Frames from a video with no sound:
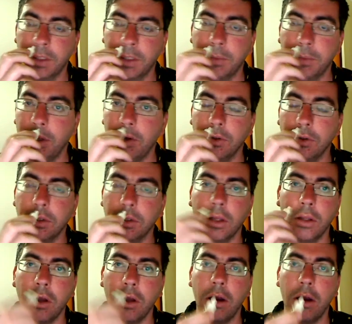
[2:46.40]
smells
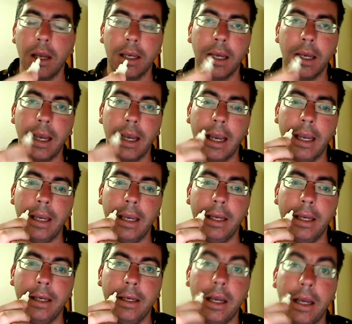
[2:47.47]
like
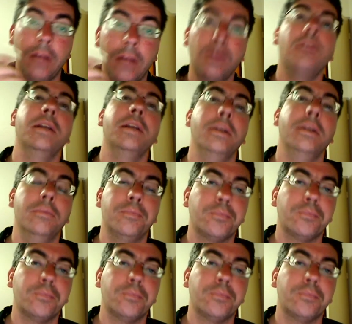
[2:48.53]
a lolly.